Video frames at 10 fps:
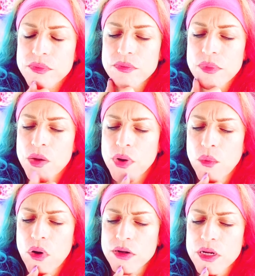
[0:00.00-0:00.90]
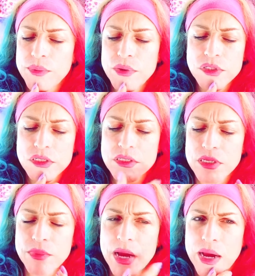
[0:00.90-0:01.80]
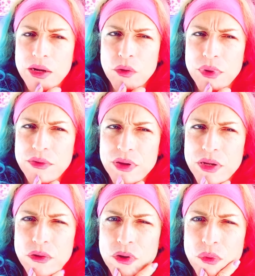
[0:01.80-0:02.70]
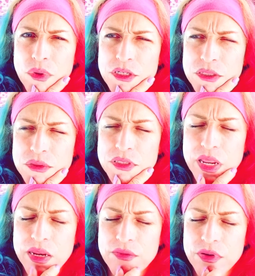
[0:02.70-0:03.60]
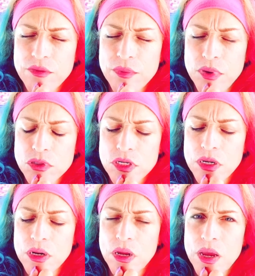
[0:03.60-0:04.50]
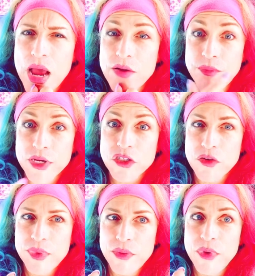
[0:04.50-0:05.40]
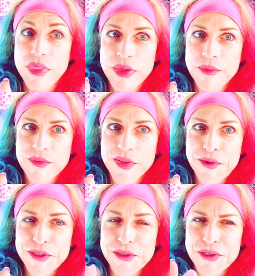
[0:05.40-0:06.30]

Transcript: And when I walked up, he was just some guy. Nobody really knew who he was. He was standing in front of a poster. I have a picture of me with him in front of the poster.